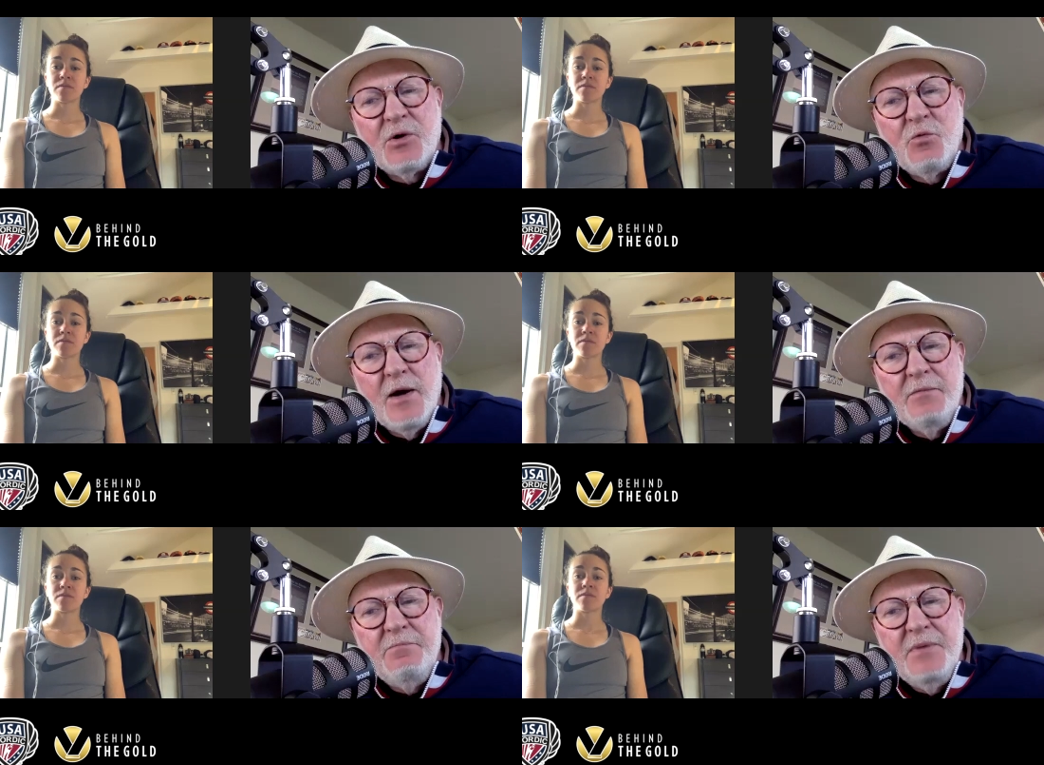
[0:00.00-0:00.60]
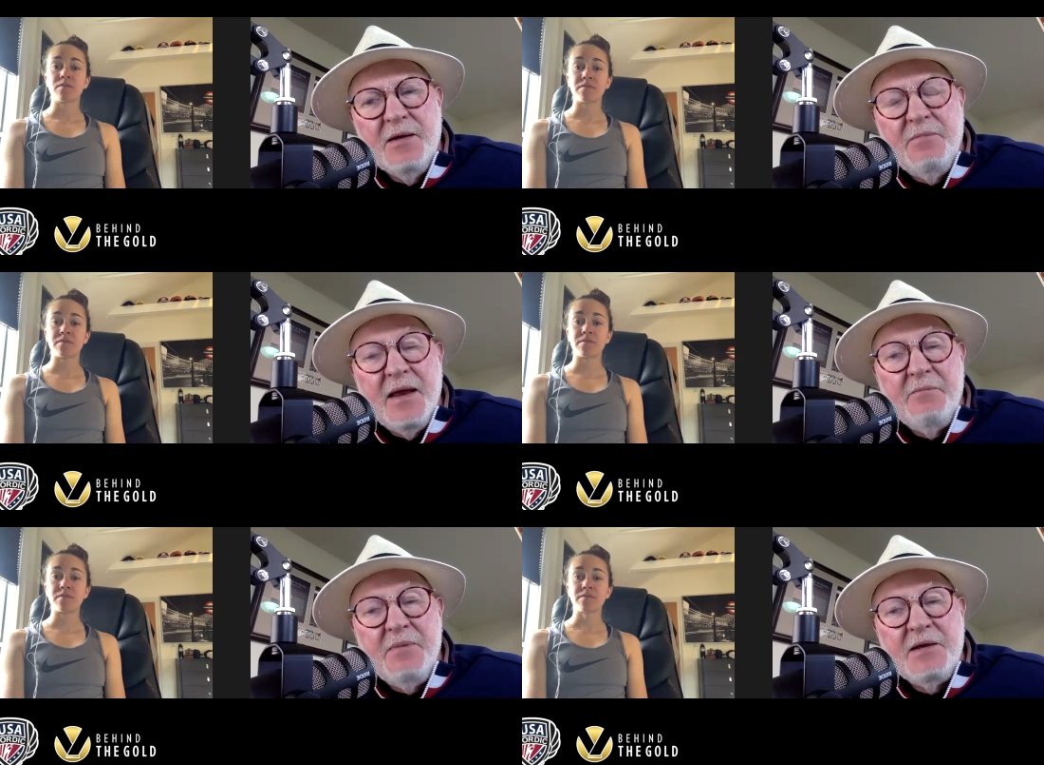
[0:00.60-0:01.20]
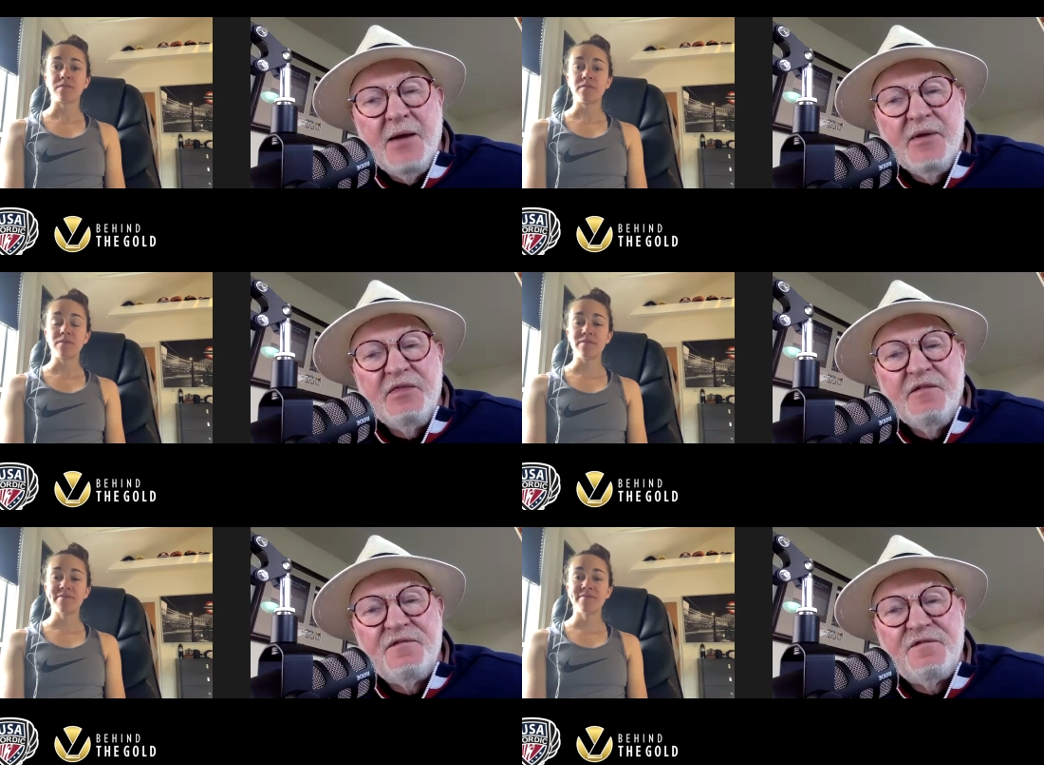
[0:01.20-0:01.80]
Speaker 1: one bib and becoming
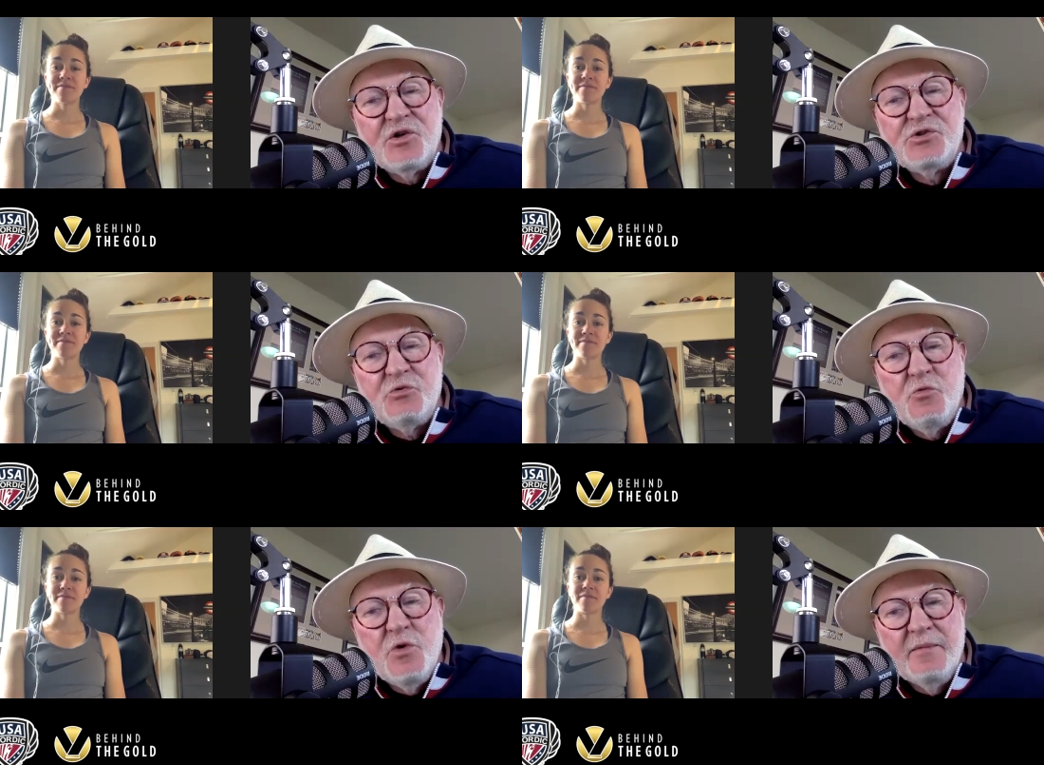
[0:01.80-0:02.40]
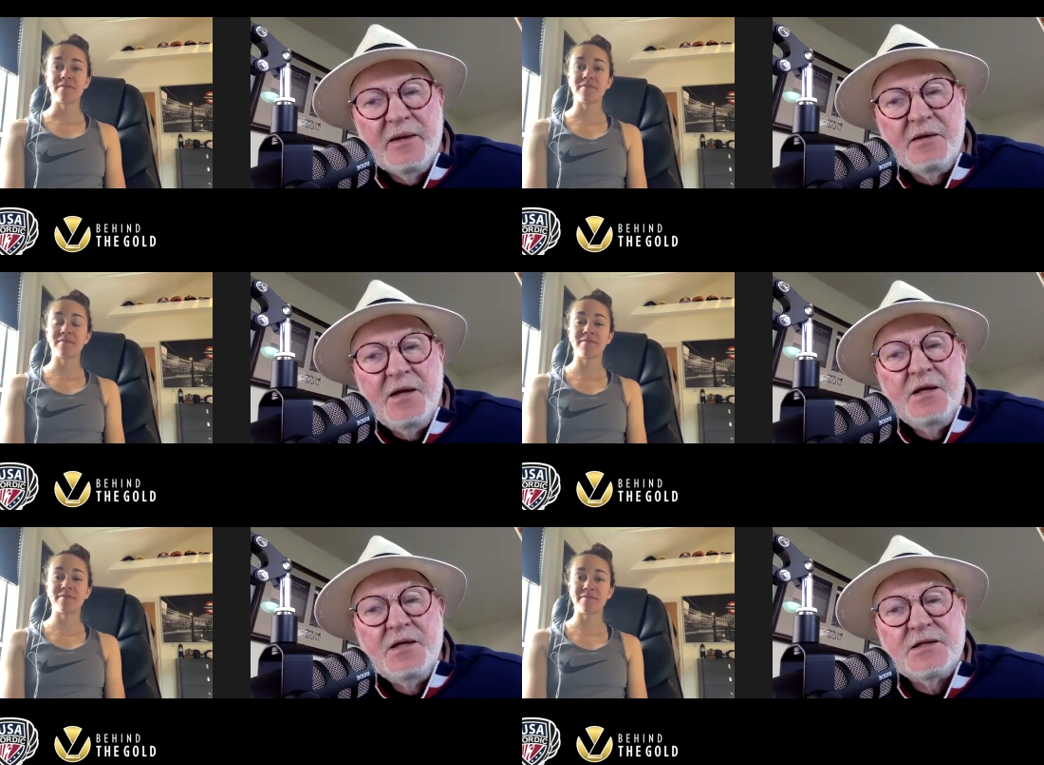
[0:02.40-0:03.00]
the first woman to